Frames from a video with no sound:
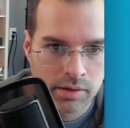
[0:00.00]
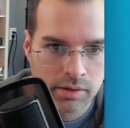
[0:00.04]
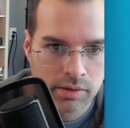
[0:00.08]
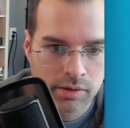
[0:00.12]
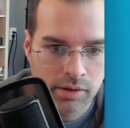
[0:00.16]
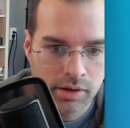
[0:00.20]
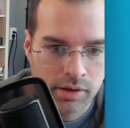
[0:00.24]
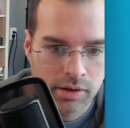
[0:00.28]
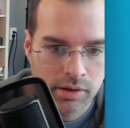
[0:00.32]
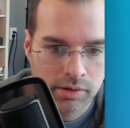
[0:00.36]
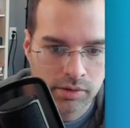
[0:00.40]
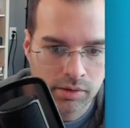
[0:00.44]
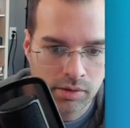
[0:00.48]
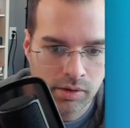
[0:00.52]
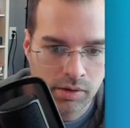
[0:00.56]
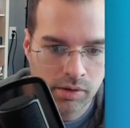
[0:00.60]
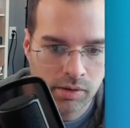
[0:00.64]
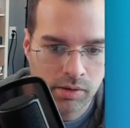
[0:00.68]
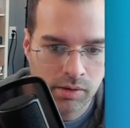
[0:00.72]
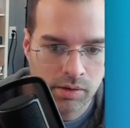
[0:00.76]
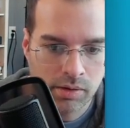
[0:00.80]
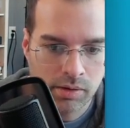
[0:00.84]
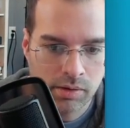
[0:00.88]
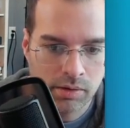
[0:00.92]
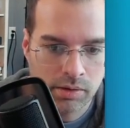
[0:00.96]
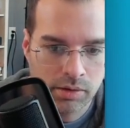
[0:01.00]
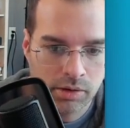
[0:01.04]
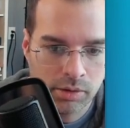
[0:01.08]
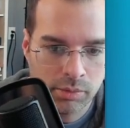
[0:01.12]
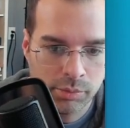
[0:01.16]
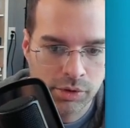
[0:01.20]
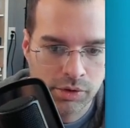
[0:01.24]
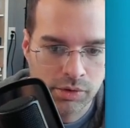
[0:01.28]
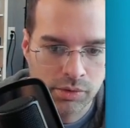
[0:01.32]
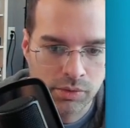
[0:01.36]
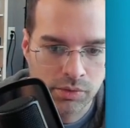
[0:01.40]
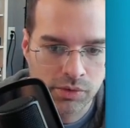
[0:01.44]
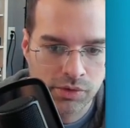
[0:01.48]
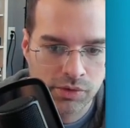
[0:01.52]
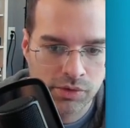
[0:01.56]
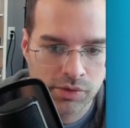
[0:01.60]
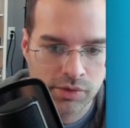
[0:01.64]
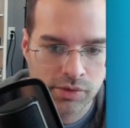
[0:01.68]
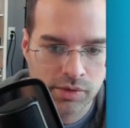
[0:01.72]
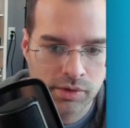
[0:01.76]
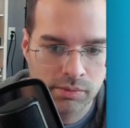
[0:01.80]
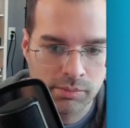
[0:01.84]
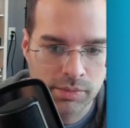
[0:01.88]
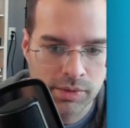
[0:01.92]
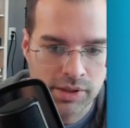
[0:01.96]
Not all abuse
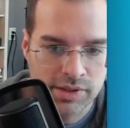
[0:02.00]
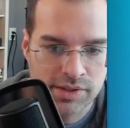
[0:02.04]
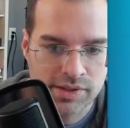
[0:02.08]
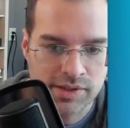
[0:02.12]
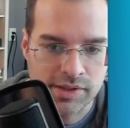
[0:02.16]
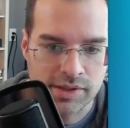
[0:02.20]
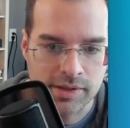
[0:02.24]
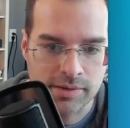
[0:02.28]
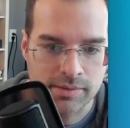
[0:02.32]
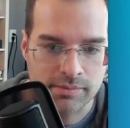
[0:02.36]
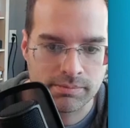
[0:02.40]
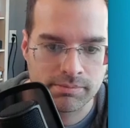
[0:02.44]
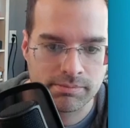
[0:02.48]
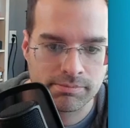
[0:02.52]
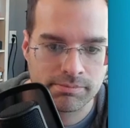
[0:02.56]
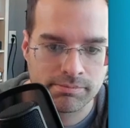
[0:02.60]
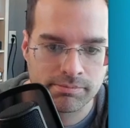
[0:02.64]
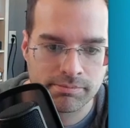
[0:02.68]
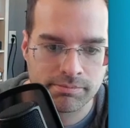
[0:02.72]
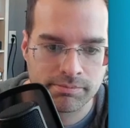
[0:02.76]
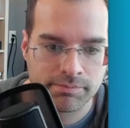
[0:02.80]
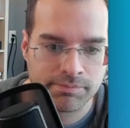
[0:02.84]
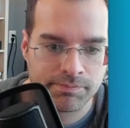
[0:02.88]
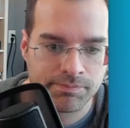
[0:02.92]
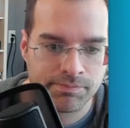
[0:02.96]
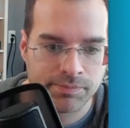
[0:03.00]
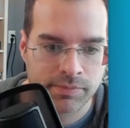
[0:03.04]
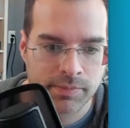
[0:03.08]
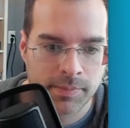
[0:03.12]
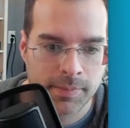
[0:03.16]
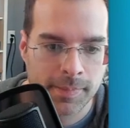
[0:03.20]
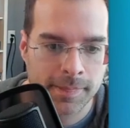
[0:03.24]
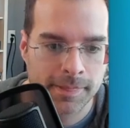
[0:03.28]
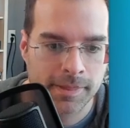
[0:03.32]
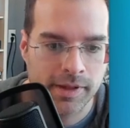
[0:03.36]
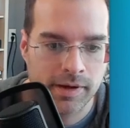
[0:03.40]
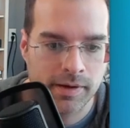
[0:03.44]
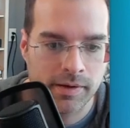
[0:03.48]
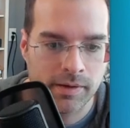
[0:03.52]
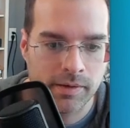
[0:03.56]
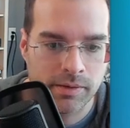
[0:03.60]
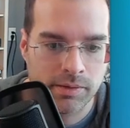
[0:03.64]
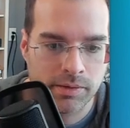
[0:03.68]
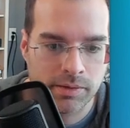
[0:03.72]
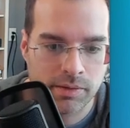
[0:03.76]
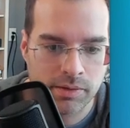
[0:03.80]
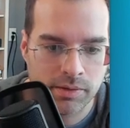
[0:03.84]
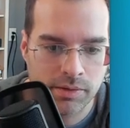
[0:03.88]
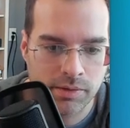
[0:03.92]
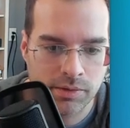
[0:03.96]
can be seen. Now,
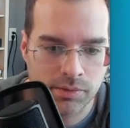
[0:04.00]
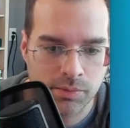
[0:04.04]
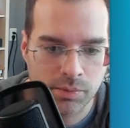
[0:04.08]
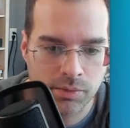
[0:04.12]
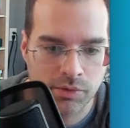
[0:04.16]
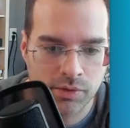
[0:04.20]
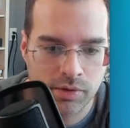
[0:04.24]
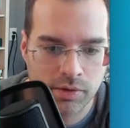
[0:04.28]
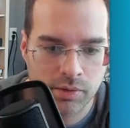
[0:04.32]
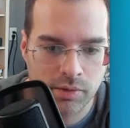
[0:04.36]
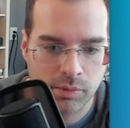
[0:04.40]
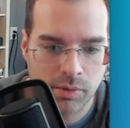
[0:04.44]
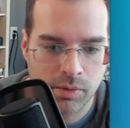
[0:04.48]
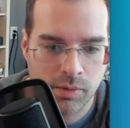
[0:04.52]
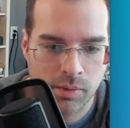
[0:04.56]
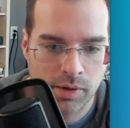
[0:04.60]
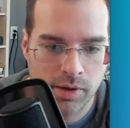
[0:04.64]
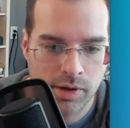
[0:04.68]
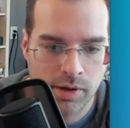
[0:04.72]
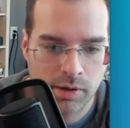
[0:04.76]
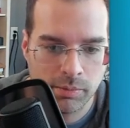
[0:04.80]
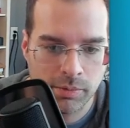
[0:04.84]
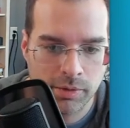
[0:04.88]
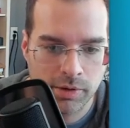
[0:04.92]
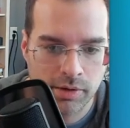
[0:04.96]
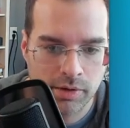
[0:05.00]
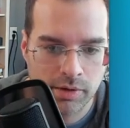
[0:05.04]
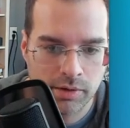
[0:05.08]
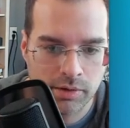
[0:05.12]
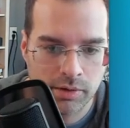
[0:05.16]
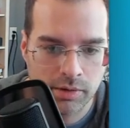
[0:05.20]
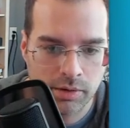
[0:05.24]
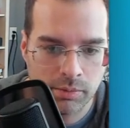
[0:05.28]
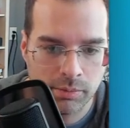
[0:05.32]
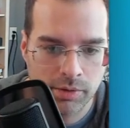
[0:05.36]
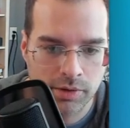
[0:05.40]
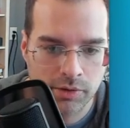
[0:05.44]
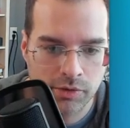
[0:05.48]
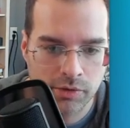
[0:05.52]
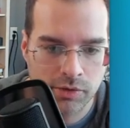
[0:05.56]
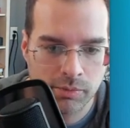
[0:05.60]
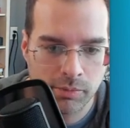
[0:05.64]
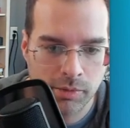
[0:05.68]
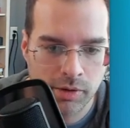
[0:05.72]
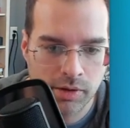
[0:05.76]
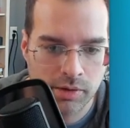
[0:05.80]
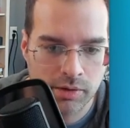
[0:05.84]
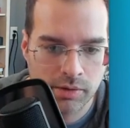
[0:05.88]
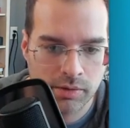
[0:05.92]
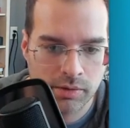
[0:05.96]
this one's going to require being a little bit
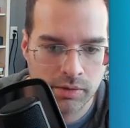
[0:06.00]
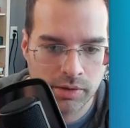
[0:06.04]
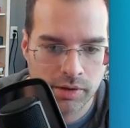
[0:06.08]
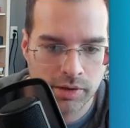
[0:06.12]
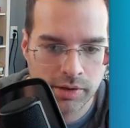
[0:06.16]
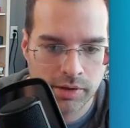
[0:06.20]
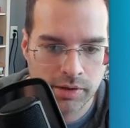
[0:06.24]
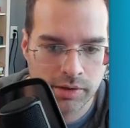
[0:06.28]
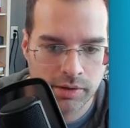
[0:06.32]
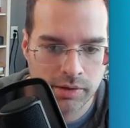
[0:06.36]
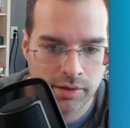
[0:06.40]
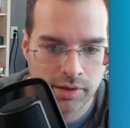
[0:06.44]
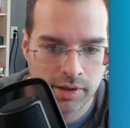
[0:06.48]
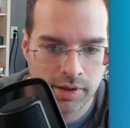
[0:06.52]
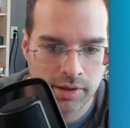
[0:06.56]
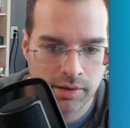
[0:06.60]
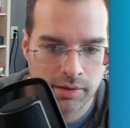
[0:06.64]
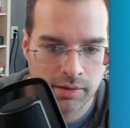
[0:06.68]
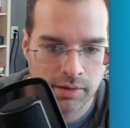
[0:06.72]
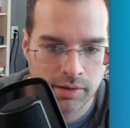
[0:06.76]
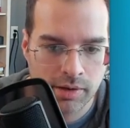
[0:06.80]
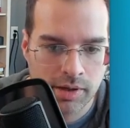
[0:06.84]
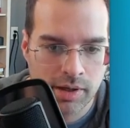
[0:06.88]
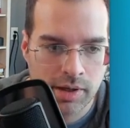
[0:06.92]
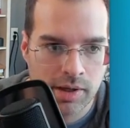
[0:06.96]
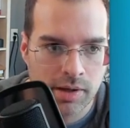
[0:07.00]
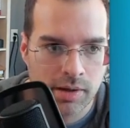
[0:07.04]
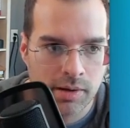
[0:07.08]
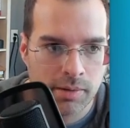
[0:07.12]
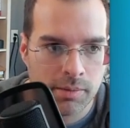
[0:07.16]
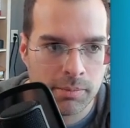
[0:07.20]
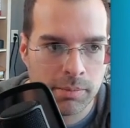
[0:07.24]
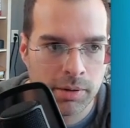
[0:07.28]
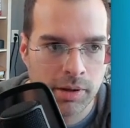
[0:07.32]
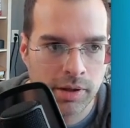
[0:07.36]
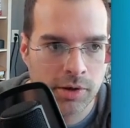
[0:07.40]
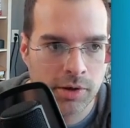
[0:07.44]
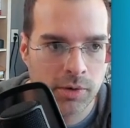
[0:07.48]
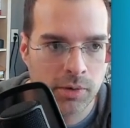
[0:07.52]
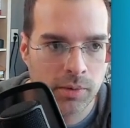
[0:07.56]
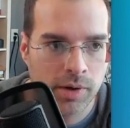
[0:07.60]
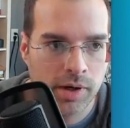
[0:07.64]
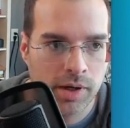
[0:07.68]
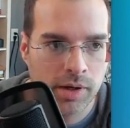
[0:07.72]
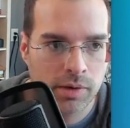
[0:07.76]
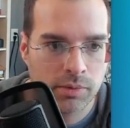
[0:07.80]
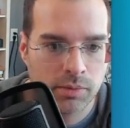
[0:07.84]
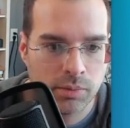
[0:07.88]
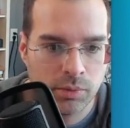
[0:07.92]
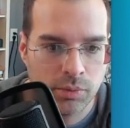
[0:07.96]
smaller again. I got to play
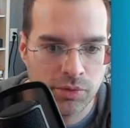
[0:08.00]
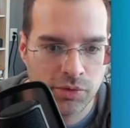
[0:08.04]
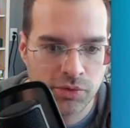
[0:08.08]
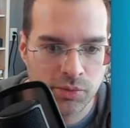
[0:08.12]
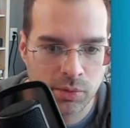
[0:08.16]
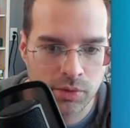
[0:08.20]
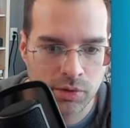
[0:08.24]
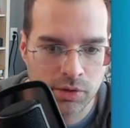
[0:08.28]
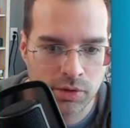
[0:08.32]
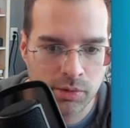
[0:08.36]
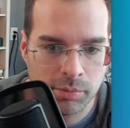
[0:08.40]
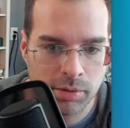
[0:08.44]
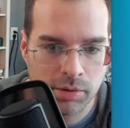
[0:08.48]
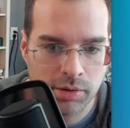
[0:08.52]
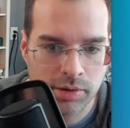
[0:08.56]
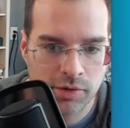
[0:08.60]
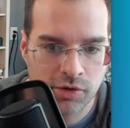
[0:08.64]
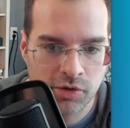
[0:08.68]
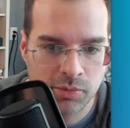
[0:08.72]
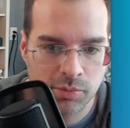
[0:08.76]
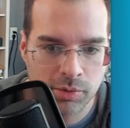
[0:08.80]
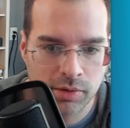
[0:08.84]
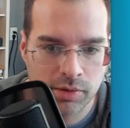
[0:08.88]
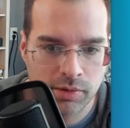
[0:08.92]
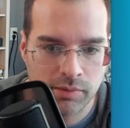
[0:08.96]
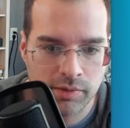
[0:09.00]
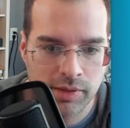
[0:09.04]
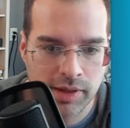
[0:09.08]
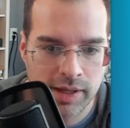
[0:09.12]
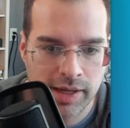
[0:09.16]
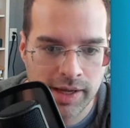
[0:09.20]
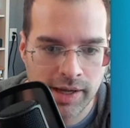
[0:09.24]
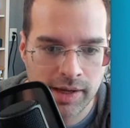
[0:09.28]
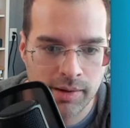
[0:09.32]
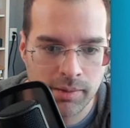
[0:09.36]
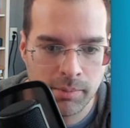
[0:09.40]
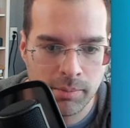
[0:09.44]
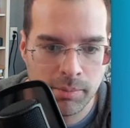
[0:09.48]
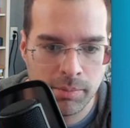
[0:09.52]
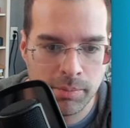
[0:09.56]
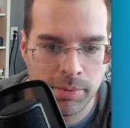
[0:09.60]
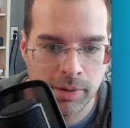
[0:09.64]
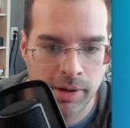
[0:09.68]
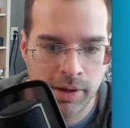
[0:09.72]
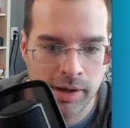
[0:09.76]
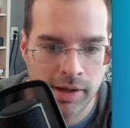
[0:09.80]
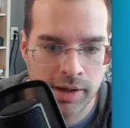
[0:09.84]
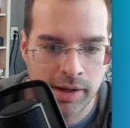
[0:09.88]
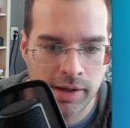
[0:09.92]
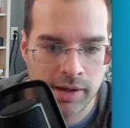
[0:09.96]
around with sort of the placement of that,
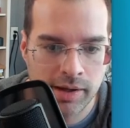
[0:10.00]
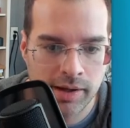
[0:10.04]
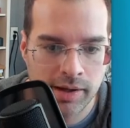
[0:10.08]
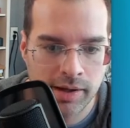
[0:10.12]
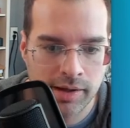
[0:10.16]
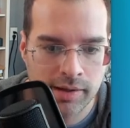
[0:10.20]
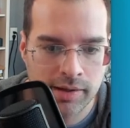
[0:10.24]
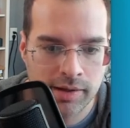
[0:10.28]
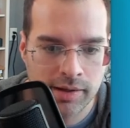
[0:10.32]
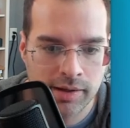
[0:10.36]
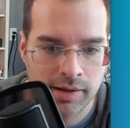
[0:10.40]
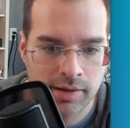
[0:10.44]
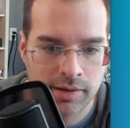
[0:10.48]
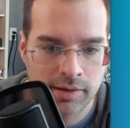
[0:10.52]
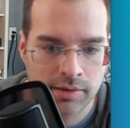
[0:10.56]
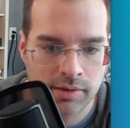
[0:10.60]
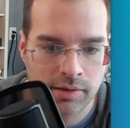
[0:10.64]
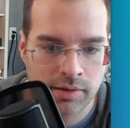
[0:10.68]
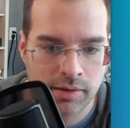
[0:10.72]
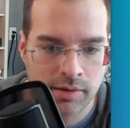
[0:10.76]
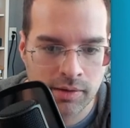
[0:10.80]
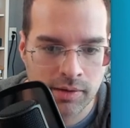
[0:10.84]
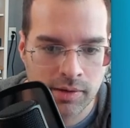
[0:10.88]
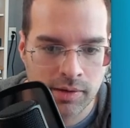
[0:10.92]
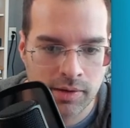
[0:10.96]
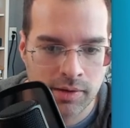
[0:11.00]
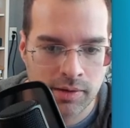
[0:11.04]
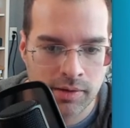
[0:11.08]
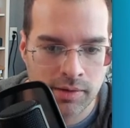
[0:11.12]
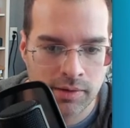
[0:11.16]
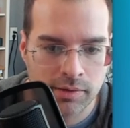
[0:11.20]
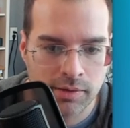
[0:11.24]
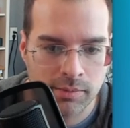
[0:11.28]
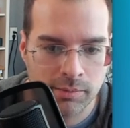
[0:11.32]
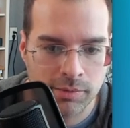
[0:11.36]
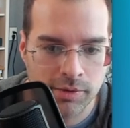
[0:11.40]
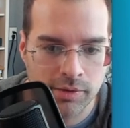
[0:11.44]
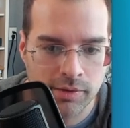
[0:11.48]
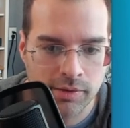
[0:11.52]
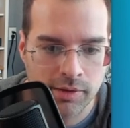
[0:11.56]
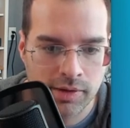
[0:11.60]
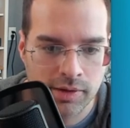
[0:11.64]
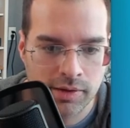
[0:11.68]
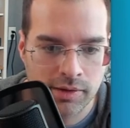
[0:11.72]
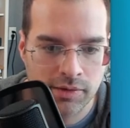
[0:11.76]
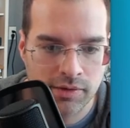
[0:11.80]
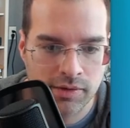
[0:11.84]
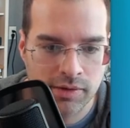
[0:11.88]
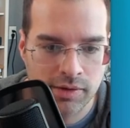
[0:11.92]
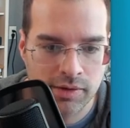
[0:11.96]
but I get something that
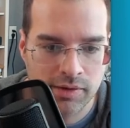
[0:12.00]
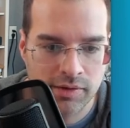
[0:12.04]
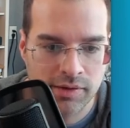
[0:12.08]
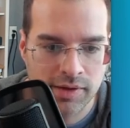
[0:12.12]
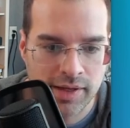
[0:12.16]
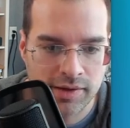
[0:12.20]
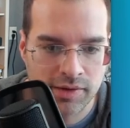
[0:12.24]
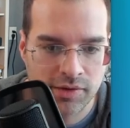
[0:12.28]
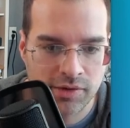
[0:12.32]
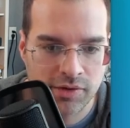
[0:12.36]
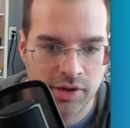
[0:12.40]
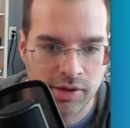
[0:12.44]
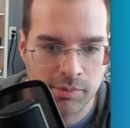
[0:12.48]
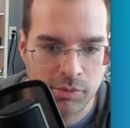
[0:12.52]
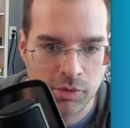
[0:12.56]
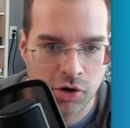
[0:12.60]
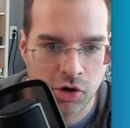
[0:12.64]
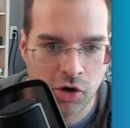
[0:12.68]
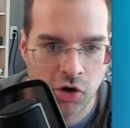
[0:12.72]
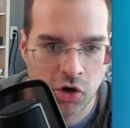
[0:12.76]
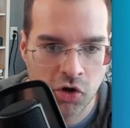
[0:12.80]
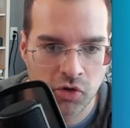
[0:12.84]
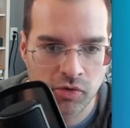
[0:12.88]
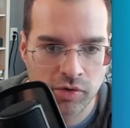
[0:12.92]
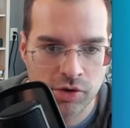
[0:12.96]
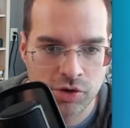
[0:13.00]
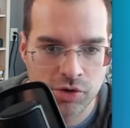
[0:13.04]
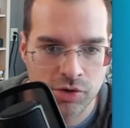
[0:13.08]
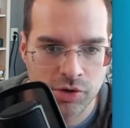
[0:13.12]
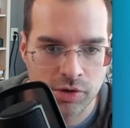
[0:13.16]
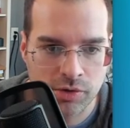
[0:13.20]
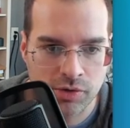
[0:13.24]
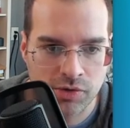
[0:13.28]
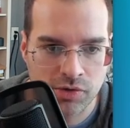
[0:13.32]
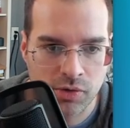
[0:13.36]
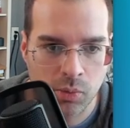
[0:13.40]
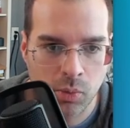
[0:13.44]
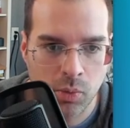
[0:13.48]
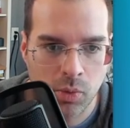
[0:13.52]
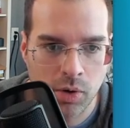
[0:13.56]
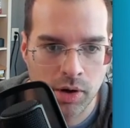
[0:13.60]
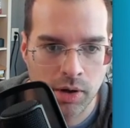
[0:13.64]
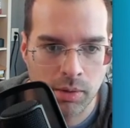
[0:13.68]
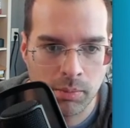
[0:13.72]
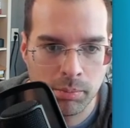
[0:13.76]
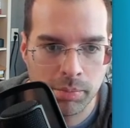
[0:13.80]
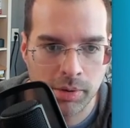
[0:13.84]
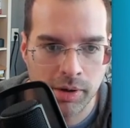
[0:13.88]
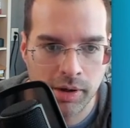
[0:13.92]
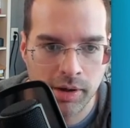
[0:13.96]
is the exact same curvature as the one
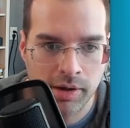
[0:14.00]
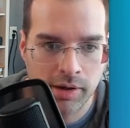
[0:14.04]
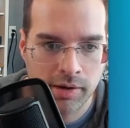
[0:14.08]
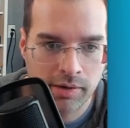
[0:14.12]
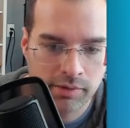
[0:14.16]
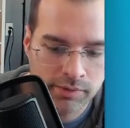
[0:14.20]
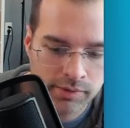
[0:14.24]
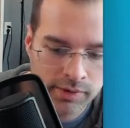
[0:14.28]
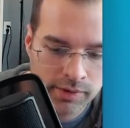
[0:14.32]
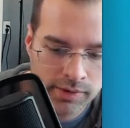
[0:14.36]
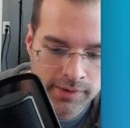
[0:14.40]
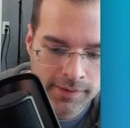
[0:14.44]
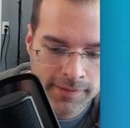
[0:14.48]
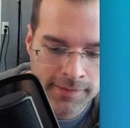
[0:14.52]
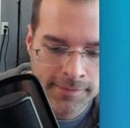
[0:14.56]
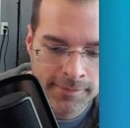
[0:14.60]
above,